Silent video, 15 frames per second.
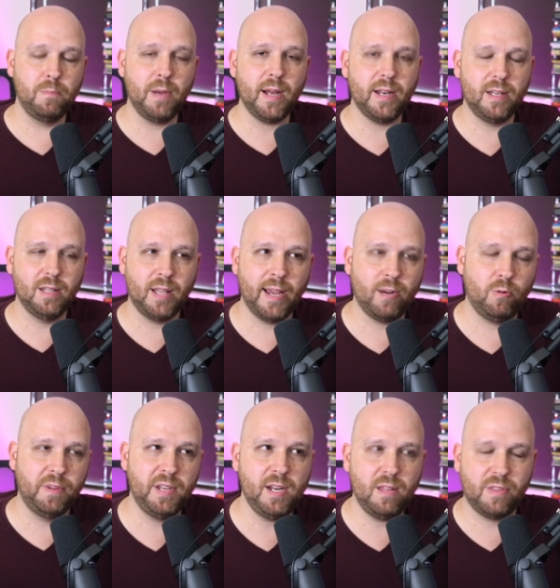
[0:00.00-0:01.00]
But like
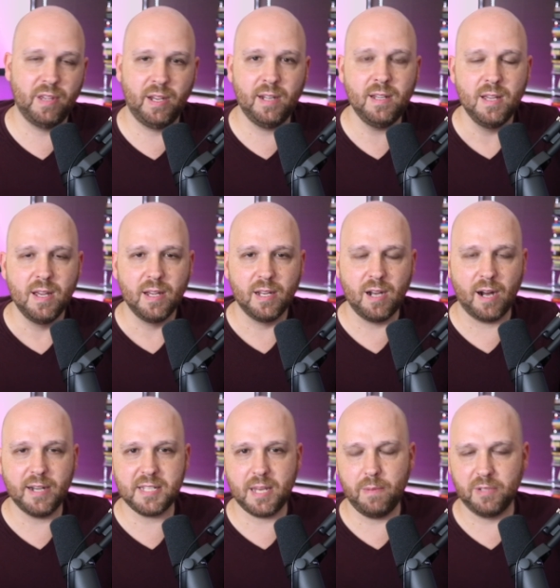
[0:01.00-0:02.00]
with anything,
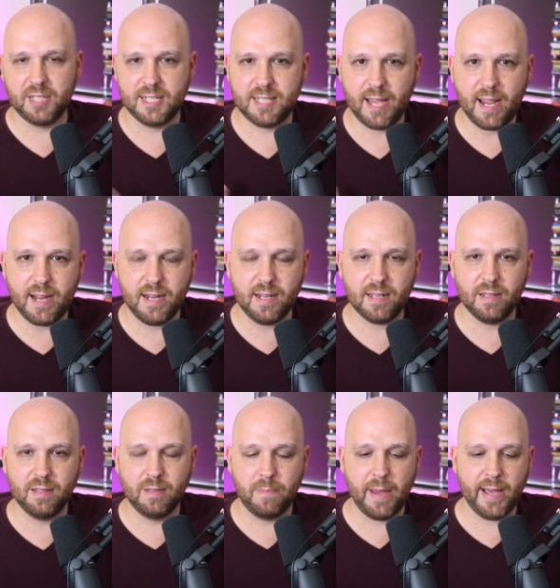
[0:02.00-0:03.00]
God is able to take
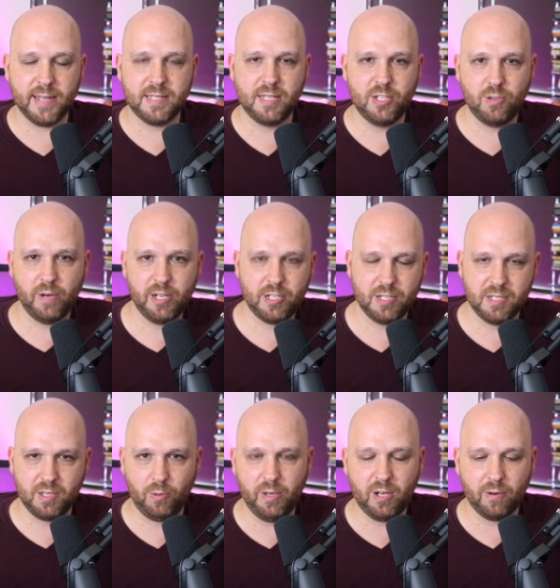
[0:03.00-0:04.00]
the bad situations
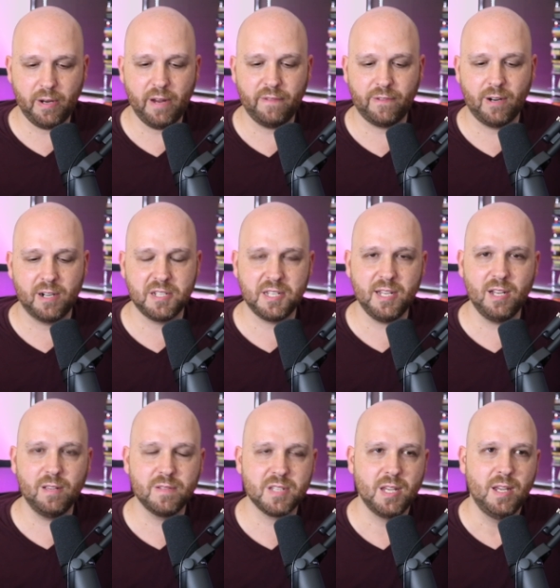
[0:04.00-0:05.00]
that we create for
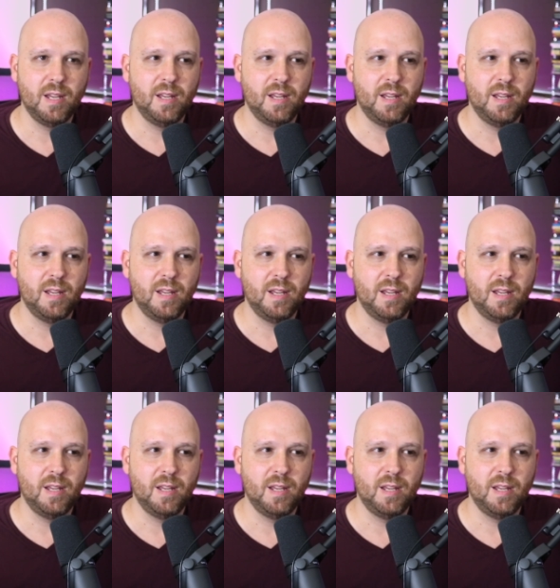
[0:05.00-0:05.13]
ourselves